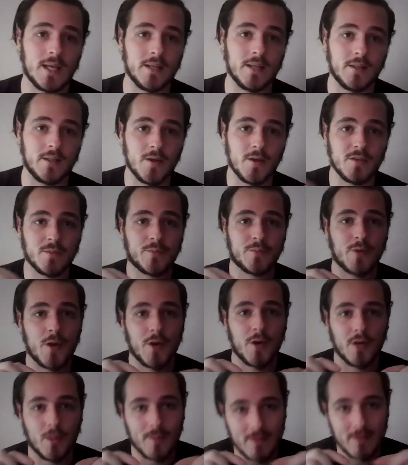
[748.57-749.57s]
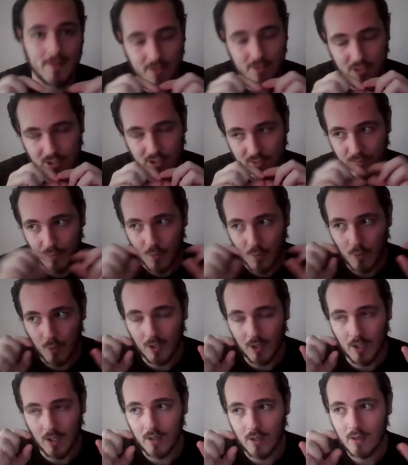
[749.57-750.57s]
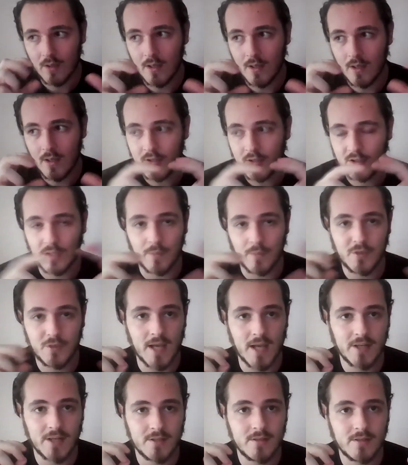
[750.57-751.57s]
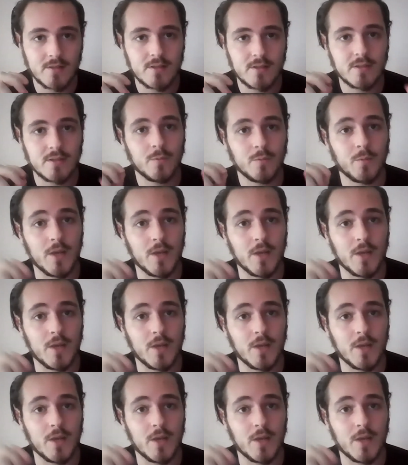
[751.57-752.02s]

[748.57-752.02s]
and those are broken up into smaller subsections,